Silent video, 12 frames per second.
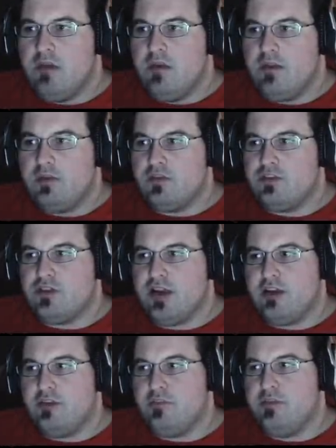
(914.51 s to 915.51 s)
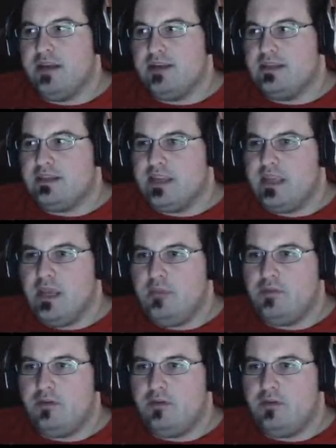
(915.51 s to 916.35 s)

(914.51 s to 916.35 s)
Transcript: My mother was trying her best to keep